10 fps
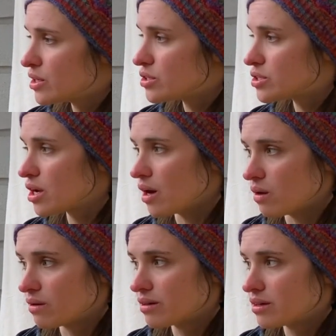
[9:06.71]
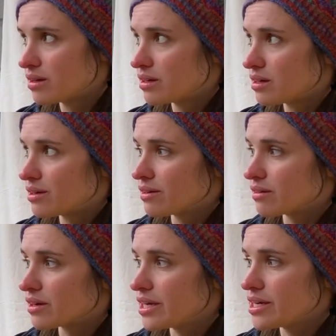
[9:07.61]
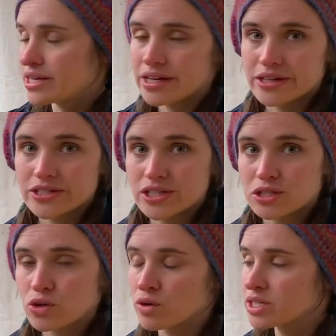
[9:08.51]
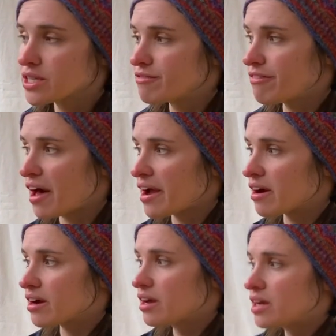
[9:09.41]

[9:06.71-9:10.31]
So, right here is the door to the fire.